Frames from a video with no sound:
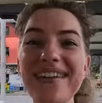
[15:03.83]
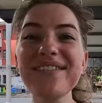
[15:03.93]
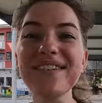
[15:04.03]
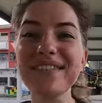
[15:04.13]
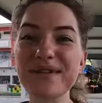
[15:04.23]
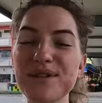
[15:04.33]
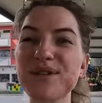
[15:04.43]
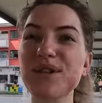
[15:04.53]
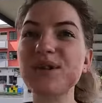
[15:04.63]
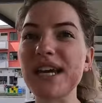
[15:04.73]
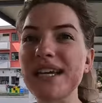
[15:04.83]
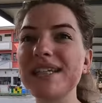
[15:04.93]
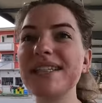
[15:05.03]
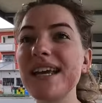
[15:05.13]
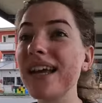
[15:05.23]
everything was so
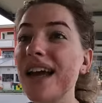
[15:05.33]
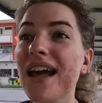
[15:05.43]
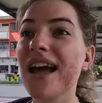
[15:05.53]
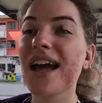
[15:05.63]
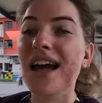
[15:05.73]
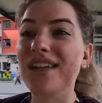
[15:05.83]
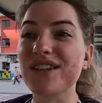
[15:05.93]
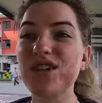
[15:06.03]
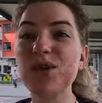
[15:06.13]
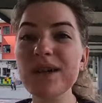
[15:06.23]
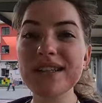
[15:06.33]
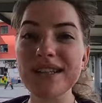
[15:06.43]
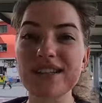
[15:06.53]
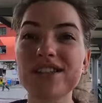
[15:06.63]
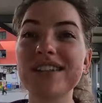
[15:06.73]
tasty. The choice
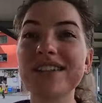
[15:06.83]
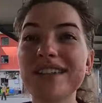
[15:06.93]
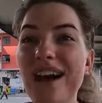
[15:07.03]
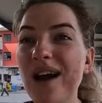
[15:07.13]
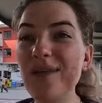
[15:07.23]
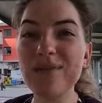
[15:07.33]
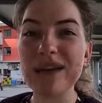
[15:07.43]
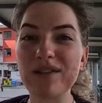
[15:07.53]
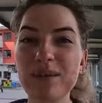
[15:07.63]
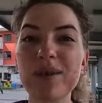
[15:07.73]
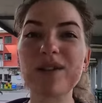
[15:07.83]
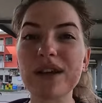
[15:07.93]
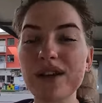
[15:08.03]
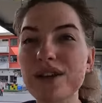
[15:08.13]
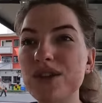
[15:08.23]
is just unbelievable.
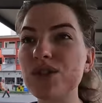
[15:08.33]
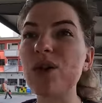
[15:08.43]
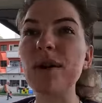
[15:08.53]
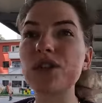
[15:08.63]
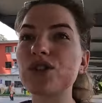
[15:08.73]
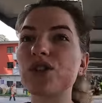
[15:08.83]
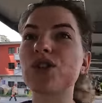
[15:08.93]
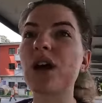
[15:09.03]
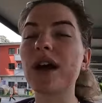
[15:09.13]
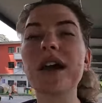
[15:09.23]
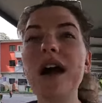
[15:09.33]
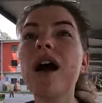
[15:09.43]
There is so much to try.